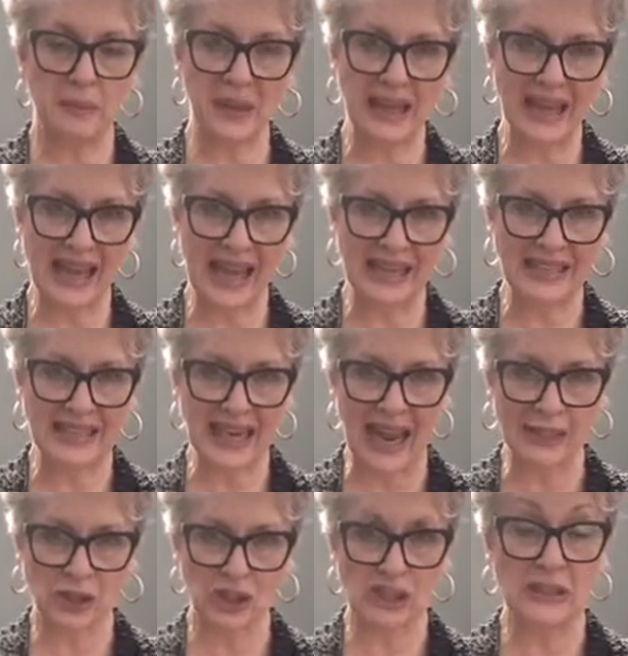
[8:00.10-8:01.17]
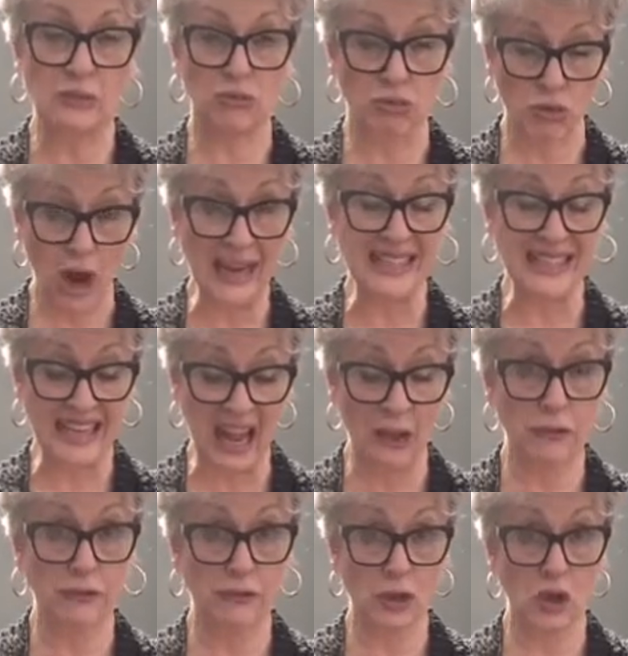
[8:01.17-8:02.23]
being attached right
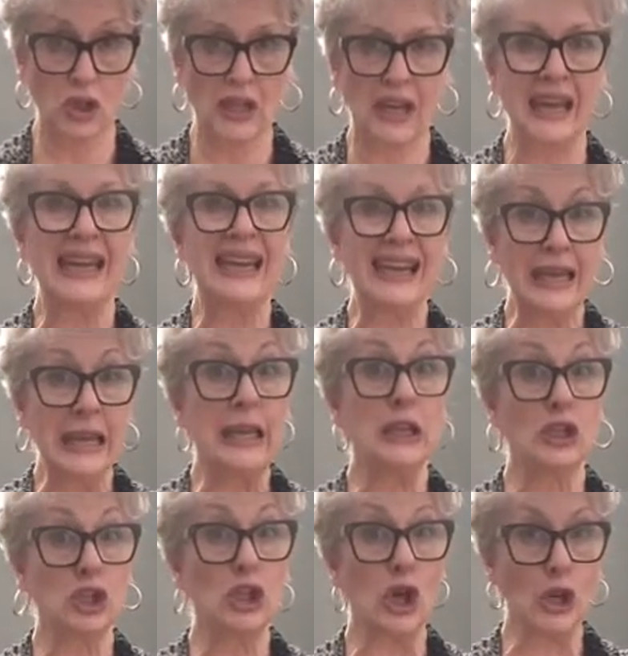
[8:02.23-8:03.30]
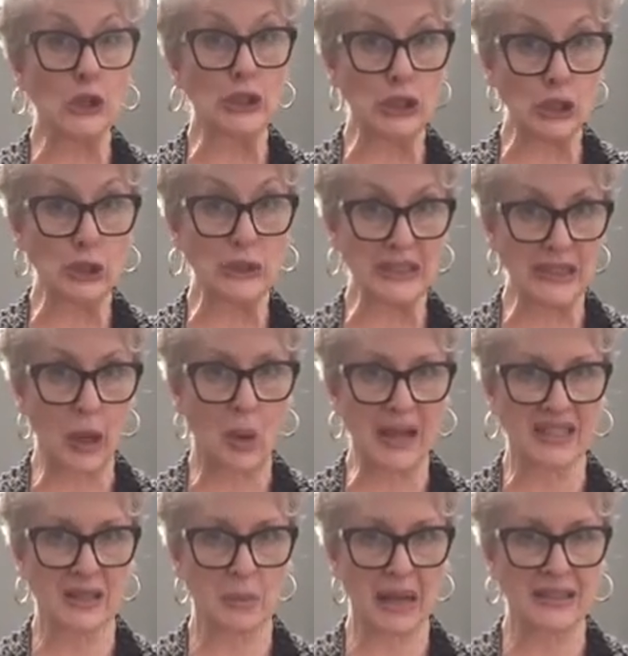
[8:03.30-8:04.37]
down further into those two
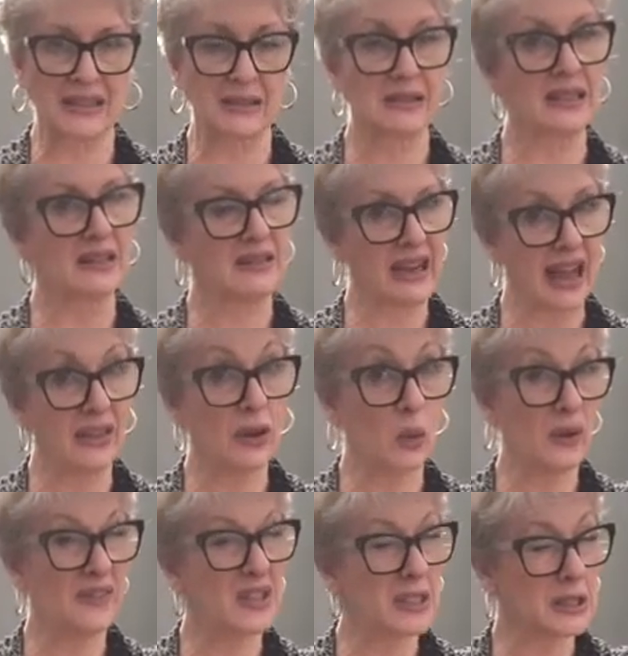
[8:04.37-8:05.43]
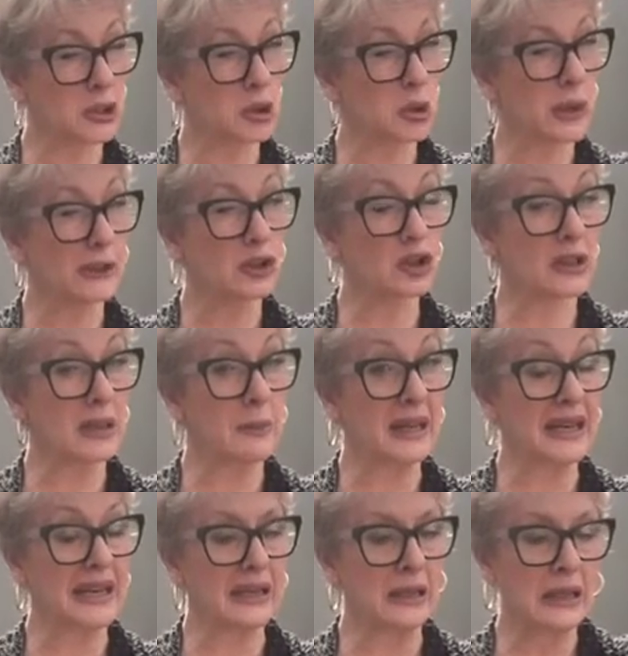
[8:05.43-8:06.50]
psoas muscles. And now that we've stretched them a
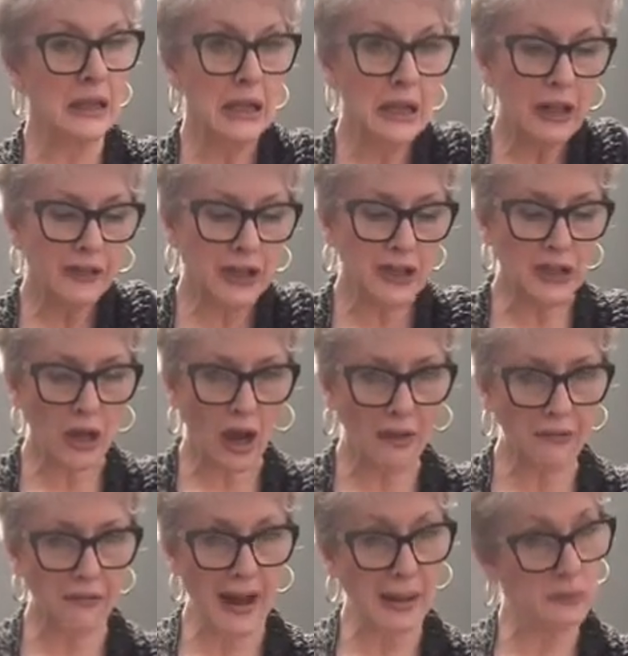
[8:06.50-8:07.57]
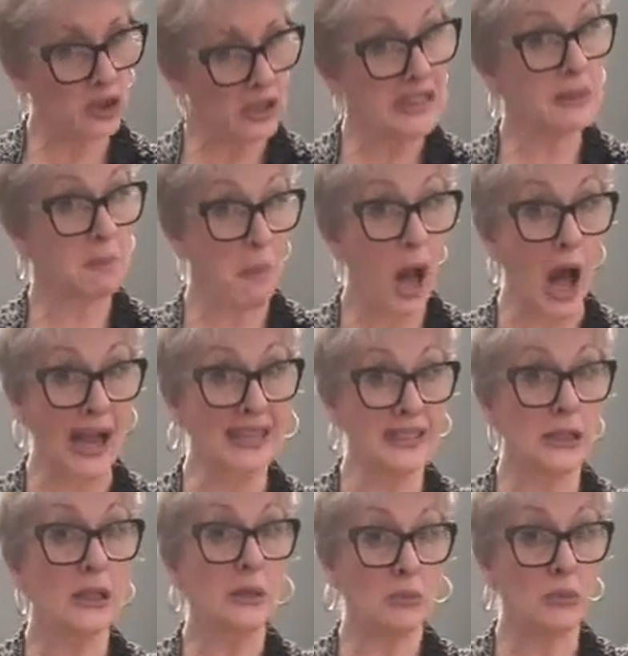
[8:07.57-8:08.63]
little, the diaphragm just
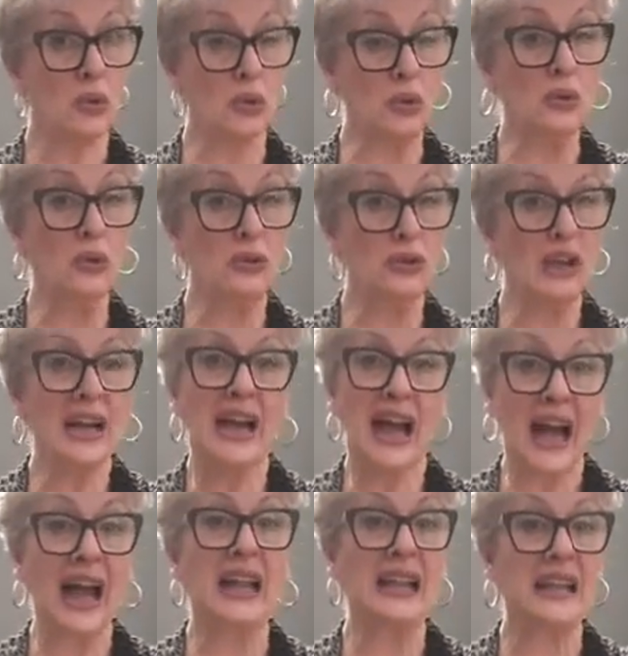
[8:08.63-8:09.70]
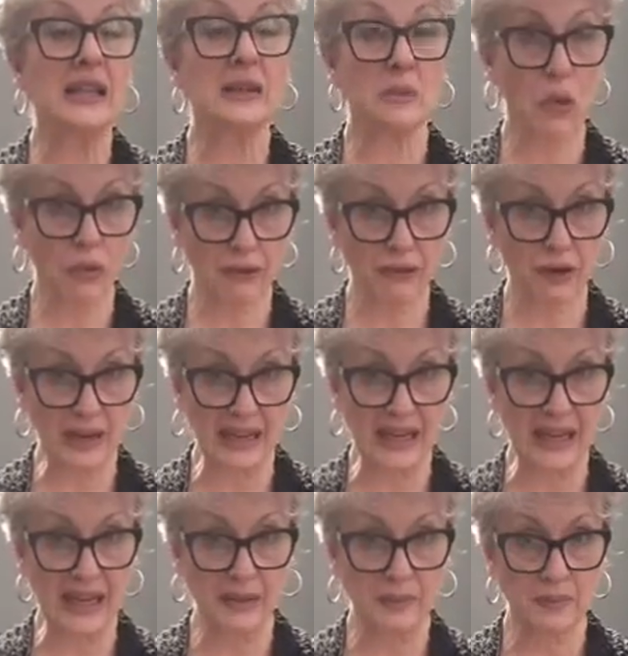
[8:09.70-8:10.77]
might move a little more
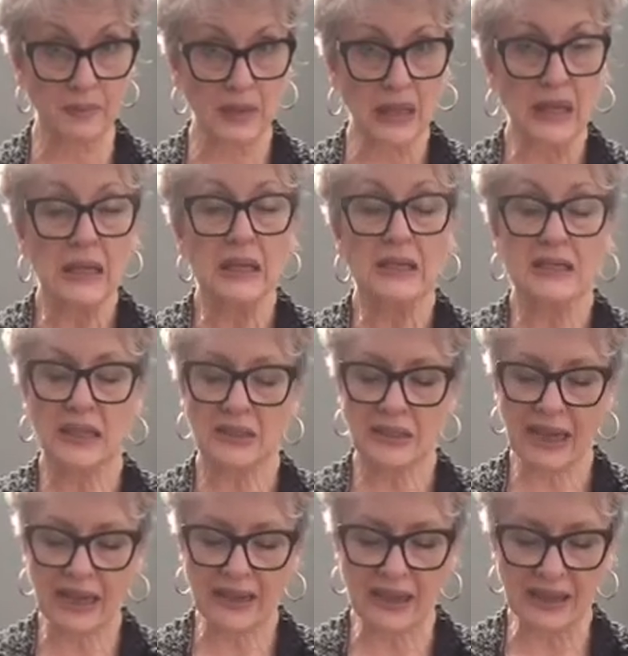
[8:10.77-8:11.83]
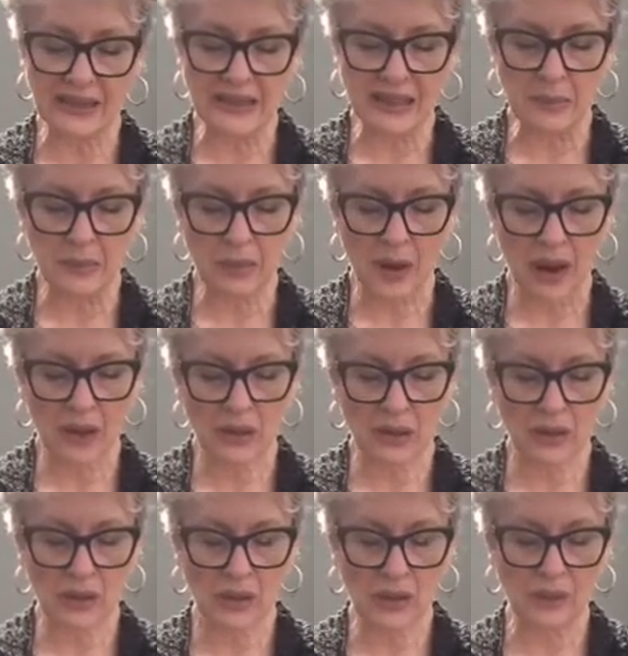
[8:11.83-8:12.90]
freely. So take that deep
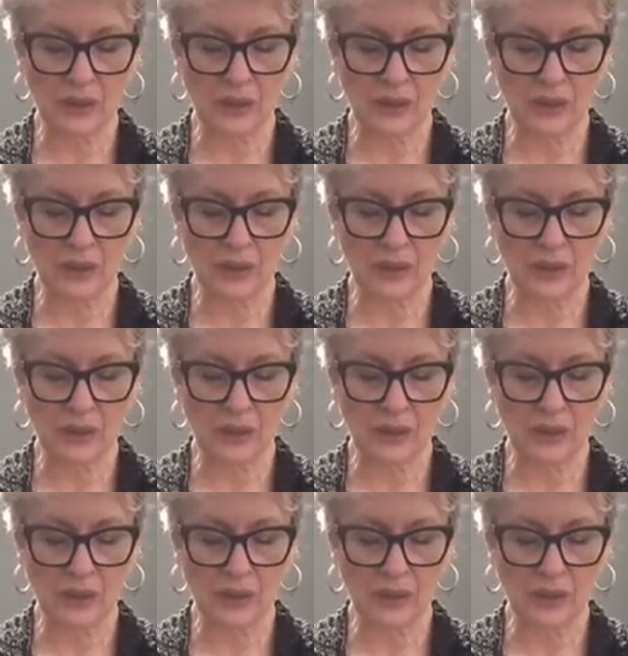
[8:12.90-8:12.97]
breath.